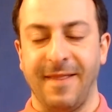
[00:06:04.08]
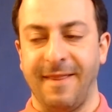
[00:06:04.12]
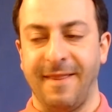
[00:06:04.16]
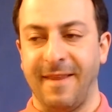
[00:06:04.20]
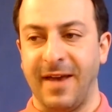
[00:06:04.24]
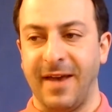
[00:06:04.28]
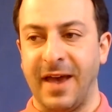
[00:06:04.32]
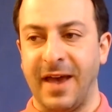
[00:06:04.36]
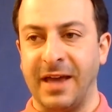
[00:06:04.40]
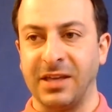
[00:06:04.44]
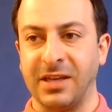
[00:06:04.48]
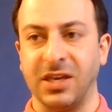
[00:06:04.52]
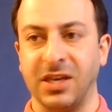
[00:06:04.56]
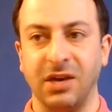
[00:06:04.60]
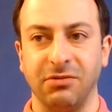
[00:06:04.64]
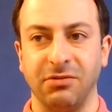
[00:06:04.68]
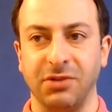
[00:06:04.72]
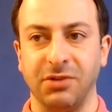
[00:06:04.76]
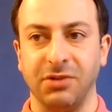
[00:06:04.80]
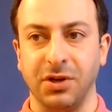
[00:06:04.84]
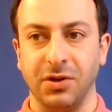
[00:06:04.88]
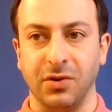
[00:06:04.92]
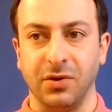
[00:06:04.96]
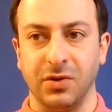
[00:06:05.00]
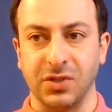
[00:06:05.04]
and get rid
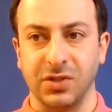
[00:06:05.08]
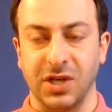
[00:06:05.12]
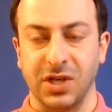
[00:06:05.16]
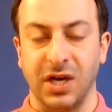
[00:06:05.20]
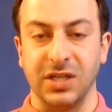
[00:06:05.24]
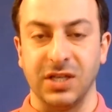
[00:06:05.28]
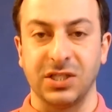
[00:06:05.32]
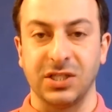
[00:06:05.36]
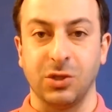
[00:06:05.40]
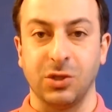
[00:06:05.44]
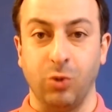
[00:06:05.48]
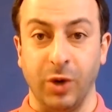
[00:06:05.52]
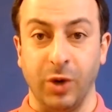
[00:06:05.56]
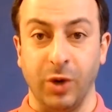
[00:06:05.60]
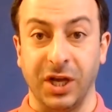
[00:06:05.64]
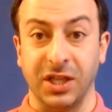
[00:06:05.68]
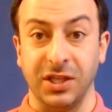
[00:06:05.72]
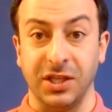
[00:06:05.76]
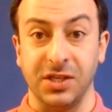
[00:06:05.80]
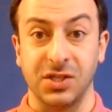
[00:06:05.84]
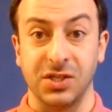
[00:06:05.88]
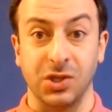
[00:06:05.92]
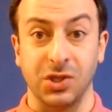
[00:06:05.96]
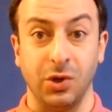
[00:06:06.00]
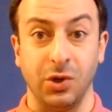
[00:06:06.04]
of those guys
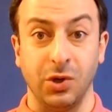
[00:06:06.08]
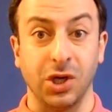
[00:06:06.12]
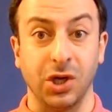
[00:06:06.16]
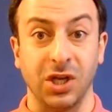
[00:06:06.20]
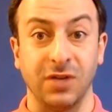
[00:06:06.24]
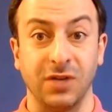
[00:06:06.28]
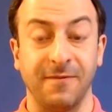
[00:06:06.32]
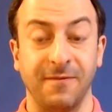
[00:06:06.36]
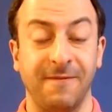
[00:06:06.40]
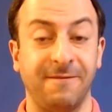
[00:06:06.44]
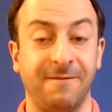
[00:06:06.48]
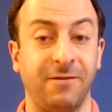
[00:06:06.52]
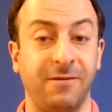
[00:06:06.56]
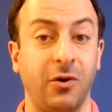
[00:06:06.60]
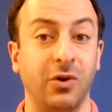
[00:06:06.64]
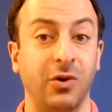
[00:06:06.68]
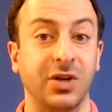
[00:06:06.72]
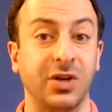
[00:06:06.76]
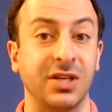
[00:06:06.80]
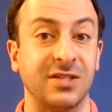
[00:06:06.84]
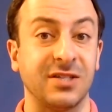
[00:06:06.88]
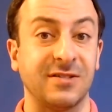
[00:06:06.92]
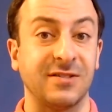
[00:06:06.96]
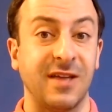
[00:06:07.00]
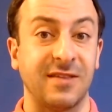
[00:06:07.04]
quickly so you could
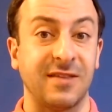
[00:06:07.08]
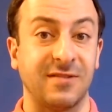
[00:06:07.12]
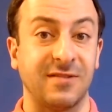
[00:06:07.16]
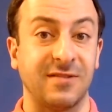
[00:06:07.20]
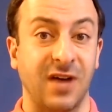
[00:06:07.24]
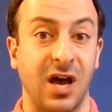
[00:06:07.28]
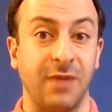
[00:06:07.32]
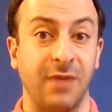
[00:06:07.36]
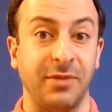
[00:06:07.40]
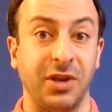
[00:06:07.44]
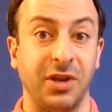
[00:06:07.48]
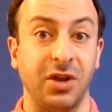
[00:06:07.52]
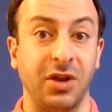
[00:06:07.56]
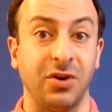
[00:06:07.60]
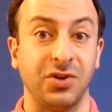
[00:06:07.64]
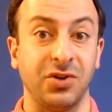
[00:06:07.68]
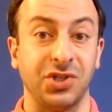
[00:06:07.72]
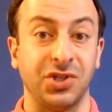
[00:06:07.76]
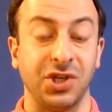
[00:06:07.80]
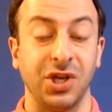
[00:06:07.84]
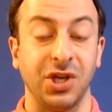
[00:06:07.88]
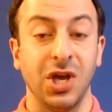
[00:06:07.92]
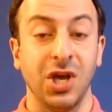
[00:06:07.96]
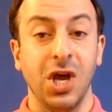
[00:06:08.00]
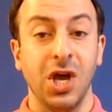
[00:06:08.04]
focus that time and
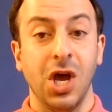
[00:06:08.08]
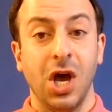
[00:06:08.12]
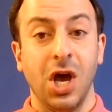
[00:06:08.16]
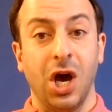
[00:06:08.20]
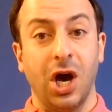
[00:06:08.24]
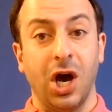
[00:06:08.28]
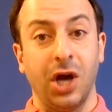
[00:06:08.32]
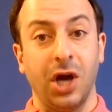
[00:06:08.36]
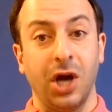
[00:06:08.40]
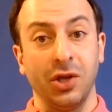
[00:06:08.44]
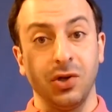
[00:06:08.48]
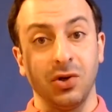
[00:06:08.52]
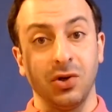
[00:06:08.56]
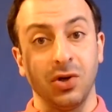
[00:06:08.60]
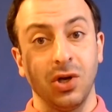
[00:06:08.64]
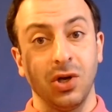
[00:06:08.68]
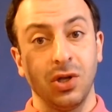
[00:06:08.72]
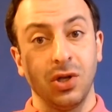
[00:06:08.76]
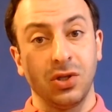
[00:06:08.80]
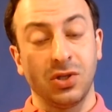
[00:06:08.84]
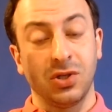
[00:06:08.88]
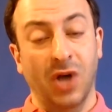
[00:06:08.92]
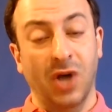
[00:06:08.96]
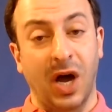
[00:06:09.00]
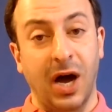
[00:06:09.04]
energy on your
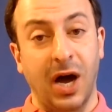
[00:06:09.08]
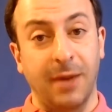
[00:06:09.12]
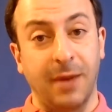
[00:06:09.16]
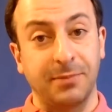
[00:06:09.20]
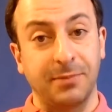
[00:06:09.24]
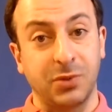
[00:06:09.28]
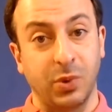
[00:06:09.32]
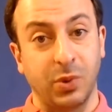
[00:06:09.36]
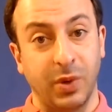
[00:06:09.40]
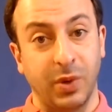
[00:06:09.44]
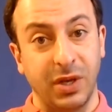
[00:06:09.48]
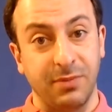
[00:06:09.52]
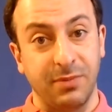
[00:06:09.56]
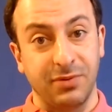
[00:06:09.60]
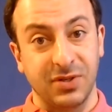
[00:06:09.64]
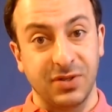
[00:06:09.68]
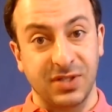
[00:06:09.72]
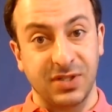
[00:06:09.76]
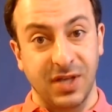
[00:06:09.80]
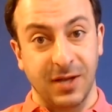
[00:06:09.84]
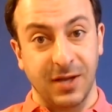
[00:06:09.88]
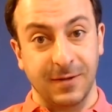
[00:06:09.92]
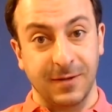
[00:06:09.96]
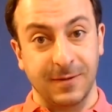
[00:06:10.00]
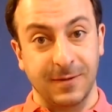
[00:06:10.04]
top
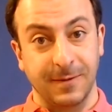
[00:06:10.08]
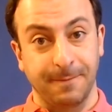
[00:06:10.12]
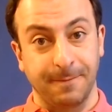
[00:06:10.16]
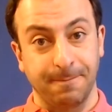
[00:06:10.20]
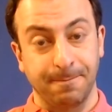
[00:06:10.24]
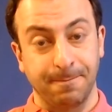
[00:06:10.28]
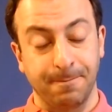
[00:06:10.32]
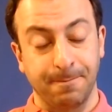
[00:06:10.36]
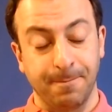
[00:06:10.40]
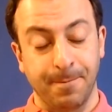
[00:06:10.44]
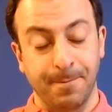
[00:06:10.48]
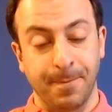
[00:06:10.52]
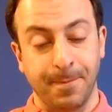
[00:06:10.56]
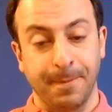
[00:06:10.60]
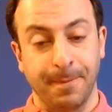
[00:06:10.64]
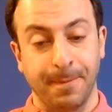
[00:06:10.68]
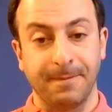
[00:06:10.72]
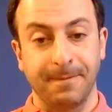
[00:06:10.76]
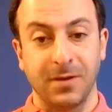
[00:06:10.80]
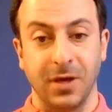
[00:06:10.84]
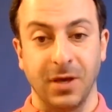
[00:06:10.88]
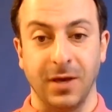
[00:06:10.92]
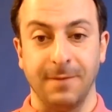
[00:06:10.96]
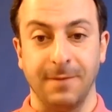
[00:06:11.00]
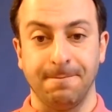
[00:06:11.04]
20%.
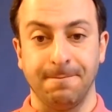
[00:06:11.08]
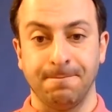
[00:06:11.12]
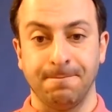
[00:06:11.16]
Okay?